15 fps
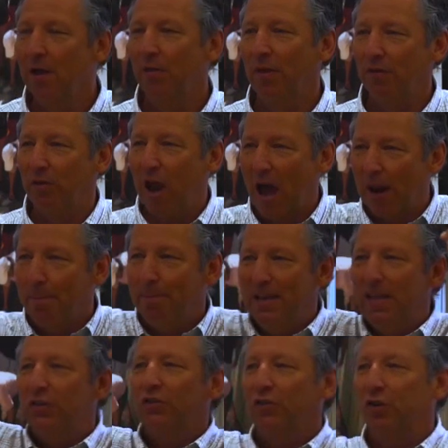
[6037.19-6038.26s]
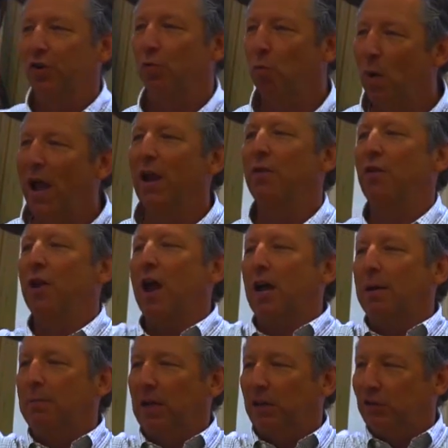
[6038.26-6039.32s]
They've got to be a certain way or they're not
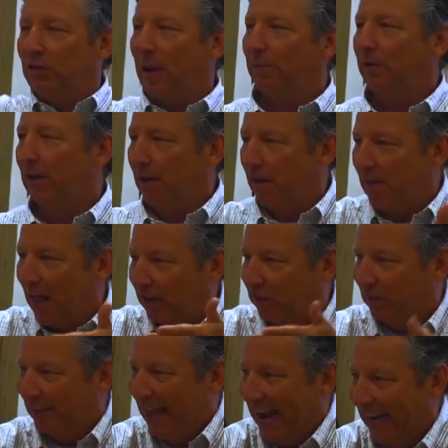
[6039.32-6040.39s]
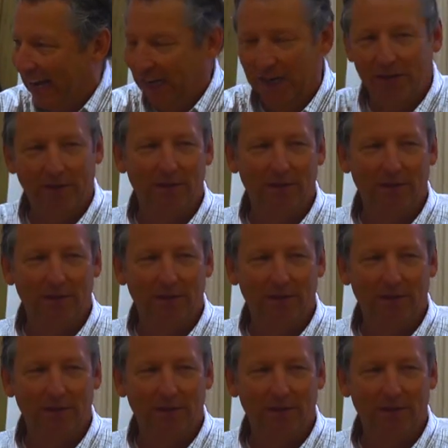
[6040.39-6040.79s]
going to be accepted in that setting.